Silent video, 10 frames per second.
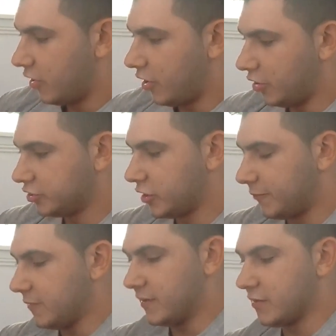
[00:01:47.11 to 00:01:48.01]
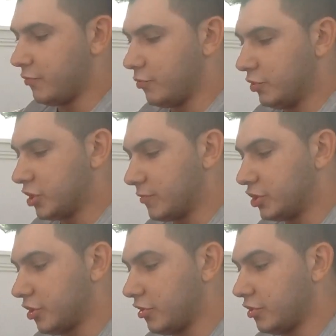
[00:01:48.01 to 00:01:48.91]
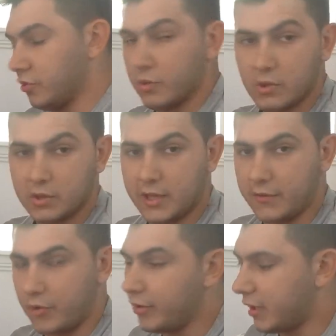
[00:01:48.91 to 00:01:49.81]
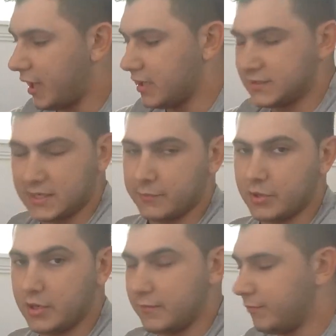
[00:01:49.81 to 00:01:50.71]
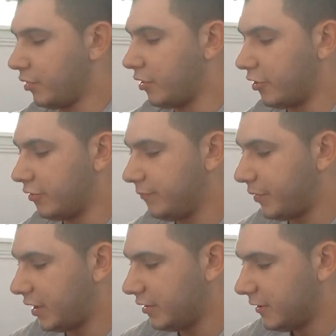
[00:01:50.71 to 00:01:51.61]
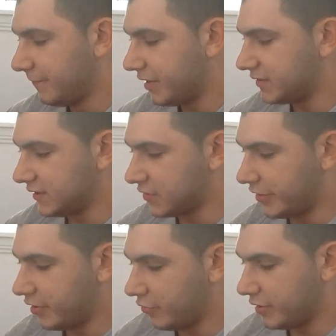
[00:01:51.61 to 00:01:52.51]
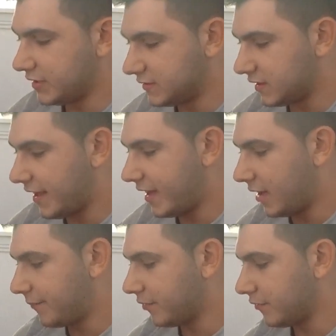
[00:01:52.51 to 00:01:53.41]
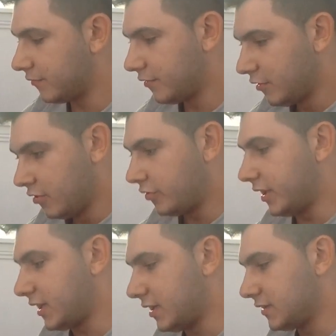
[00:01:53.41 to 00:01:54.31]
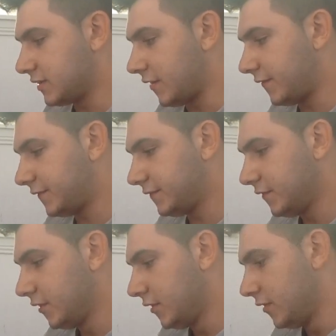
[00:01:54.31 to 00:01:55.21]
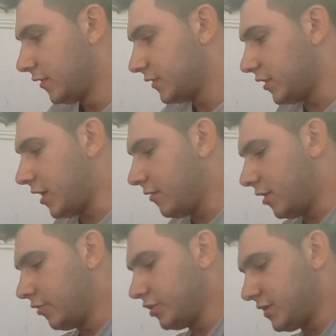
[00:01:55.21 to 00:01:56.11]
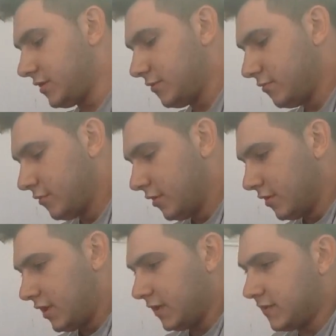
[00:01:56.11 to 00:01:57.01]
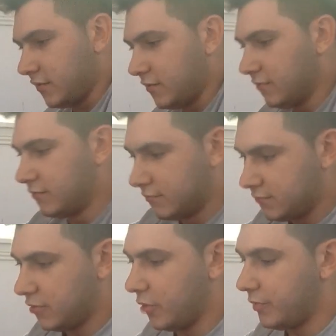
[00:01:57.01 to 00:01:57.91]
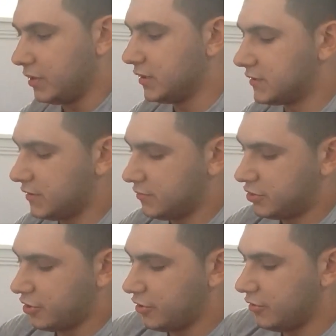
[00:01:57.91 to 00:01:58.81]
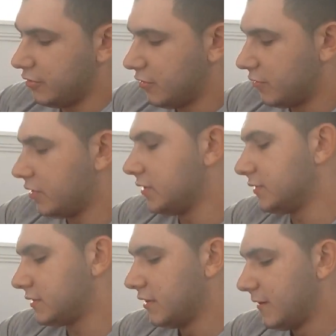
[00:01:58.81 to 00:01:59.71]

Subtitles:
on top of your motherboard, which I'll be showing you later on how to assemble it and put it on, but it sits on all these light up and all that kind of stuff. So yeah, I'll just get to opening this and showing you what it is.